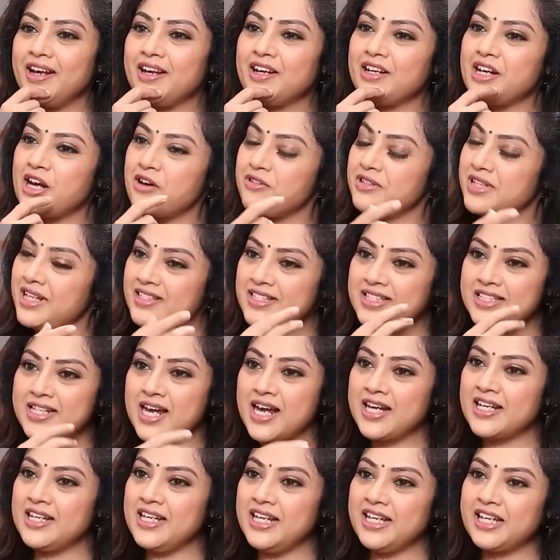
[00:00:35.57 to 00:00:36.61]
inka now they'll
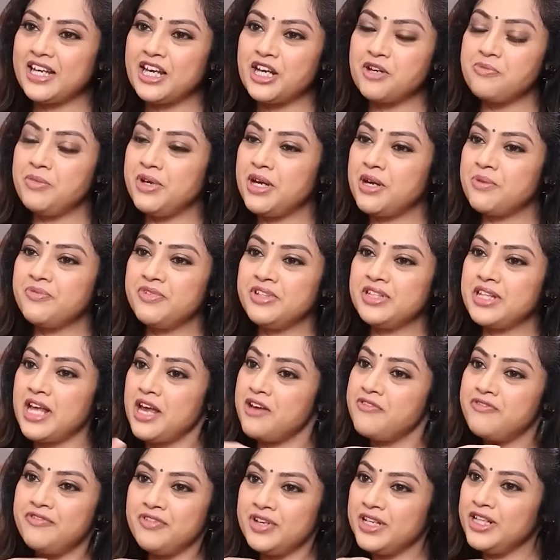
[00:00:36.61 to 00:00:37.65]
start linking me up
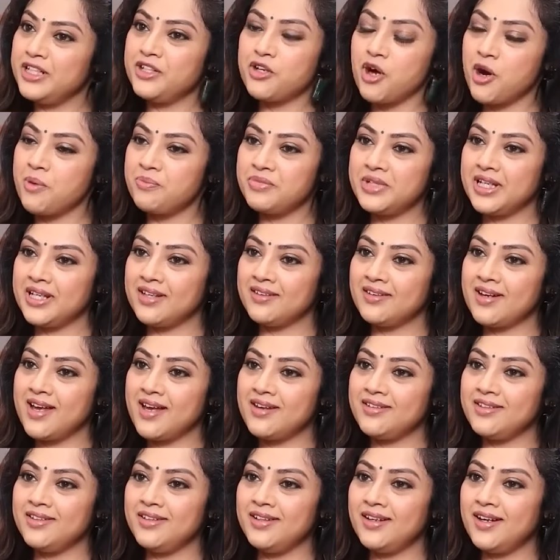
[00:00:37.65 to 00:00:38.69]
with every Tom, Dick
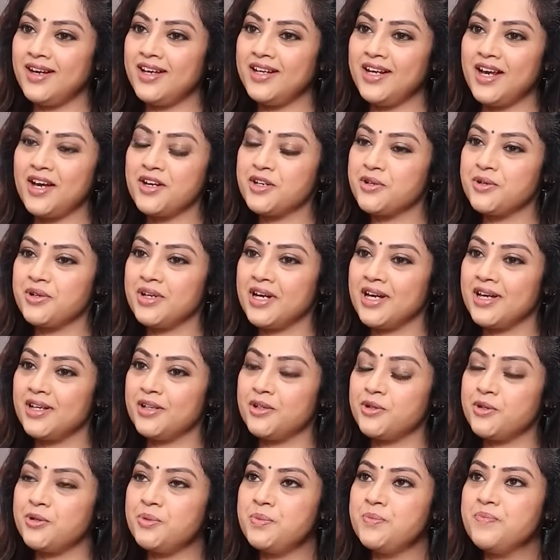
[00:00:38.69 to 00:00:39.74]
and Harry ani
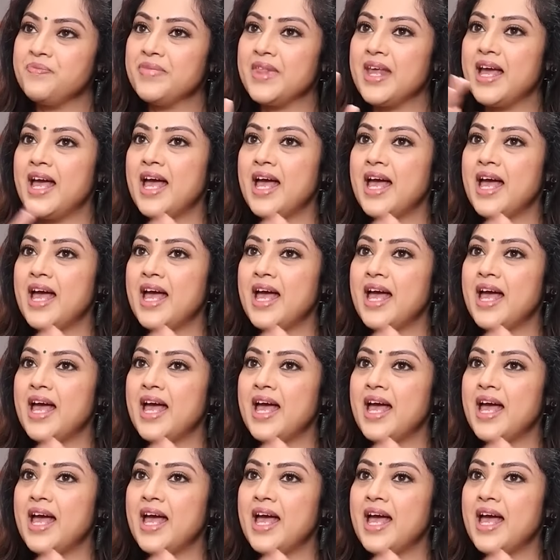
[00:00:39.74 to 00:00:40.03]
anukunnanu.